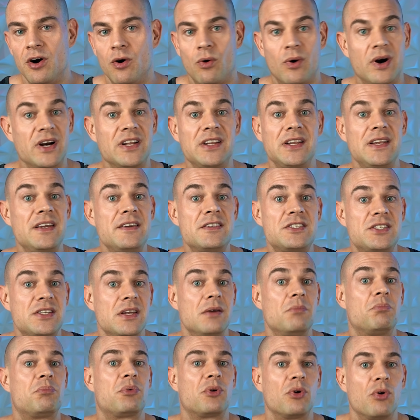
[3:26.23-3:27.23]
or at least
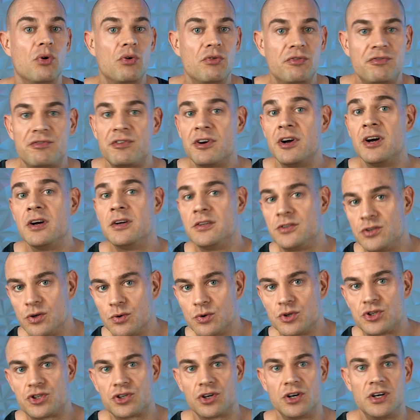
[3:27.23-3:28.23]
improve
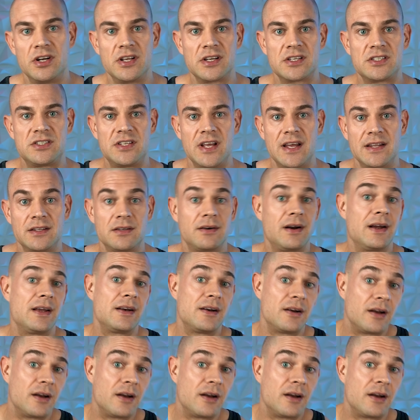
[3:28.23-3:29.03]
to a certain extent, right?